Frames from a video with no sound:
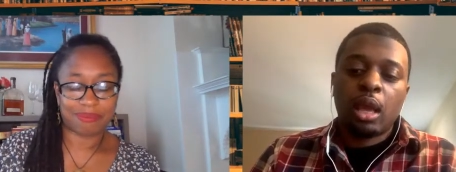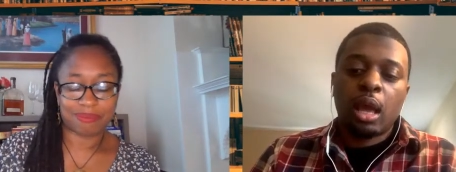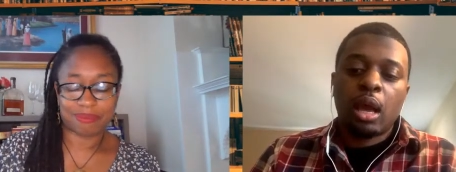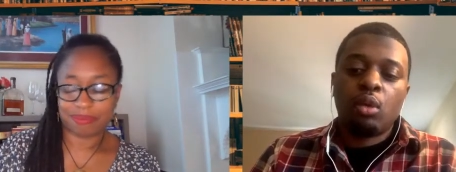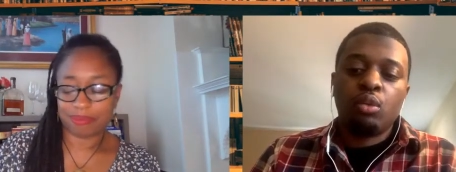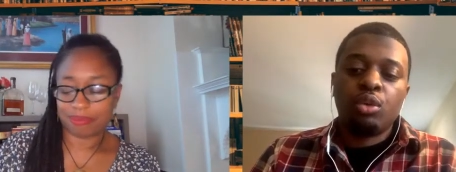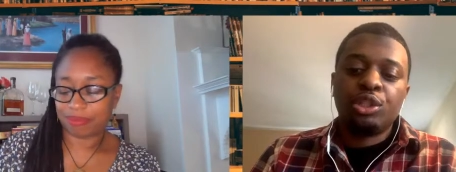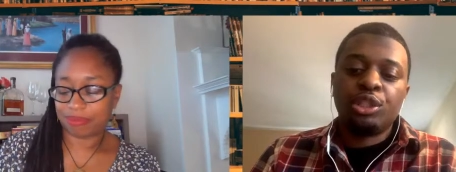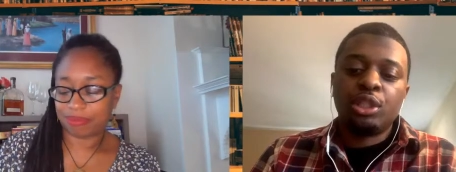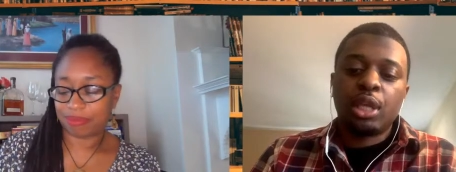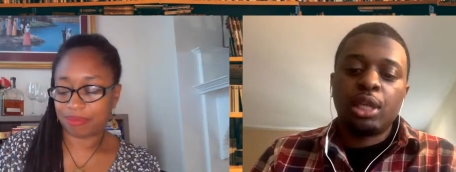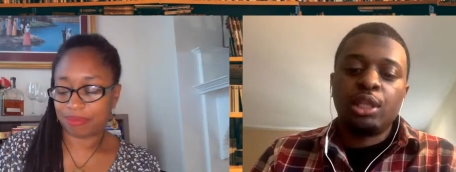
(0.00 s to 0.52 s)
Speaker 1: I
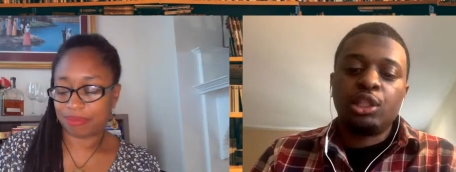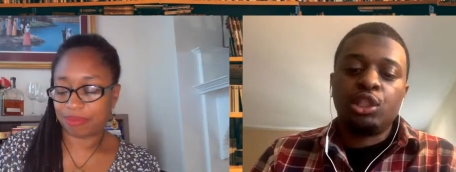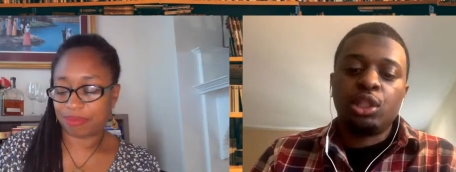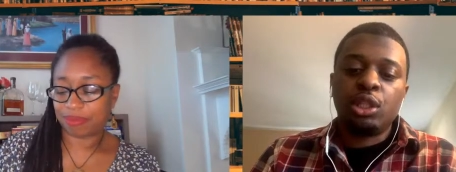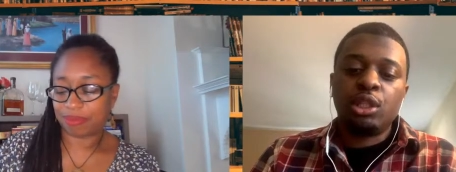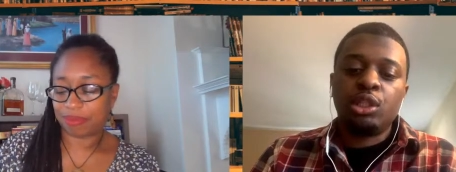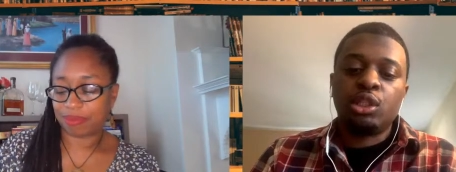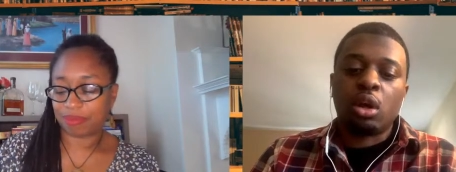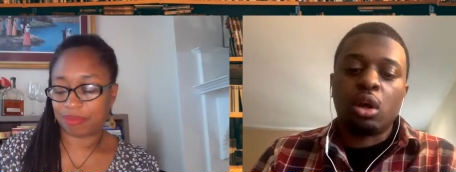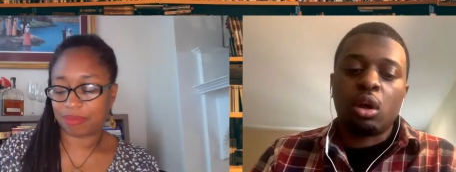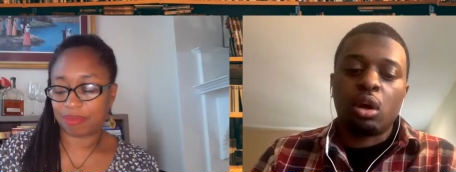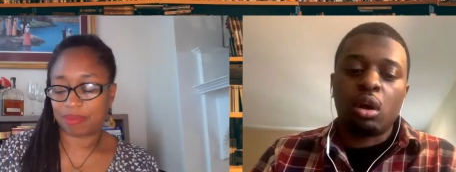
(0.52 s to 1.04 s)
would say
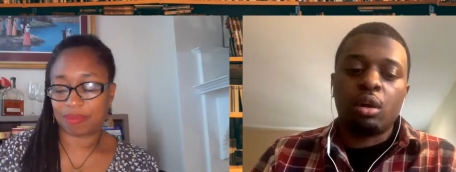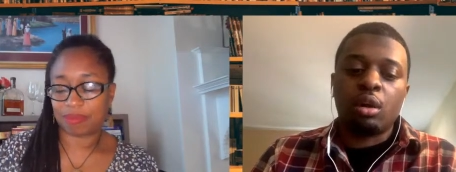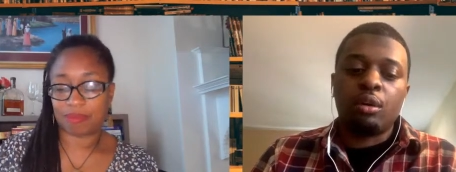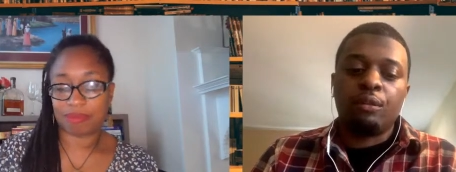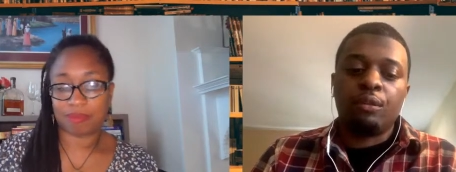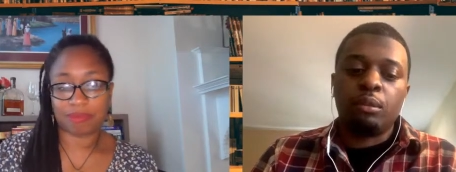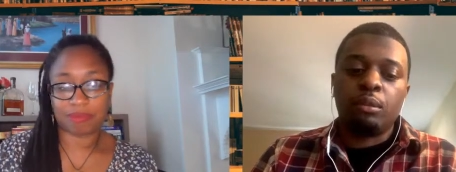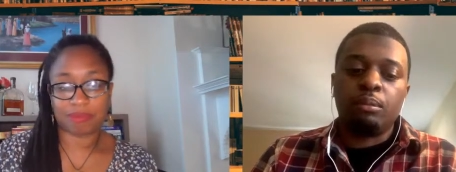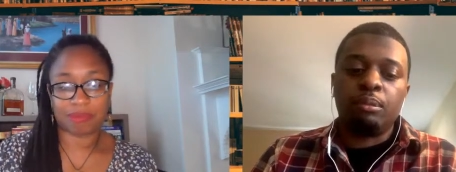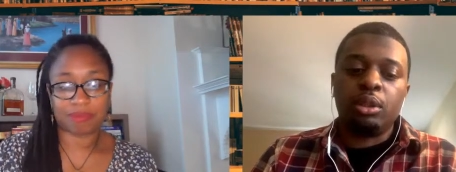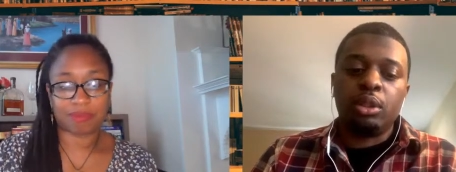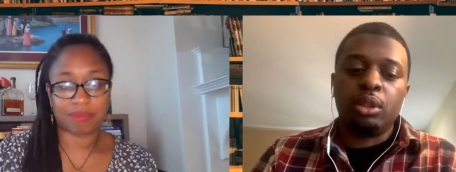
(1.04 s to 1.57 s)
she's the heart
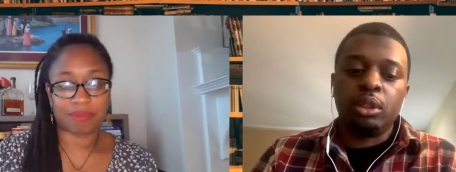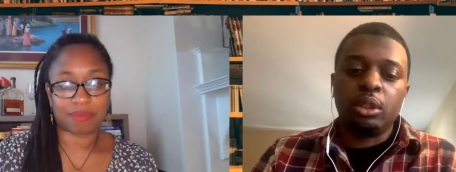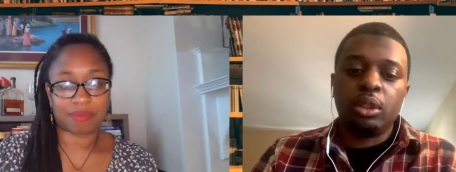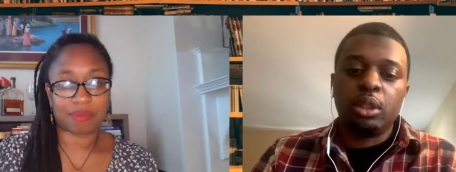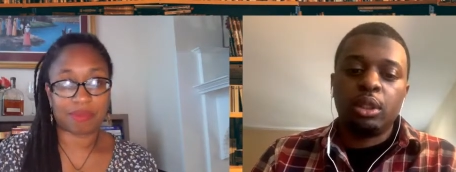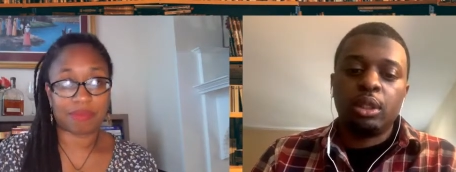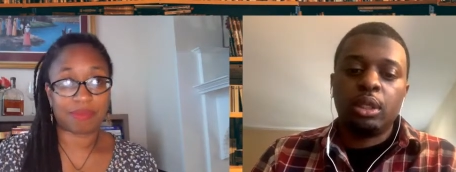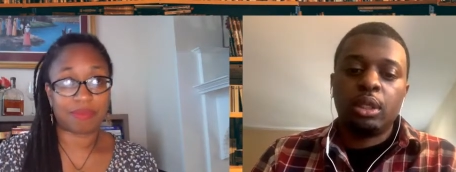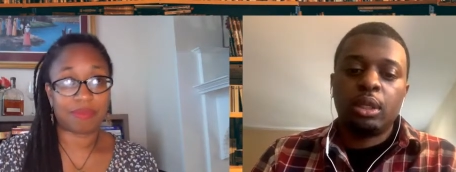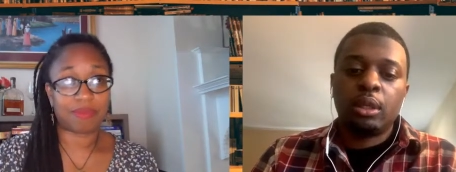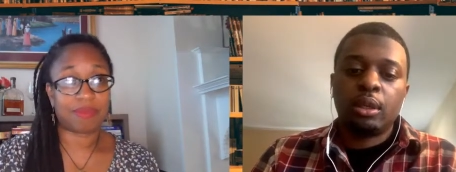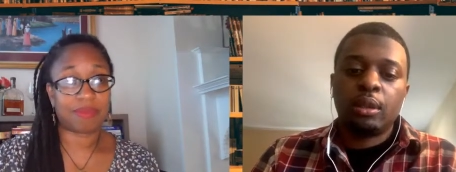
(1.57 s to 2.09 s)
of the
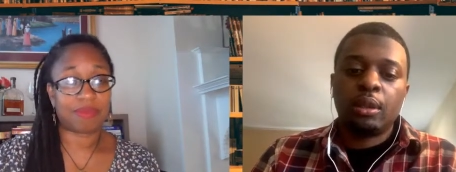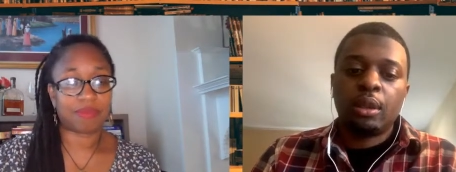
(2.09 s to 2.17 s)
book.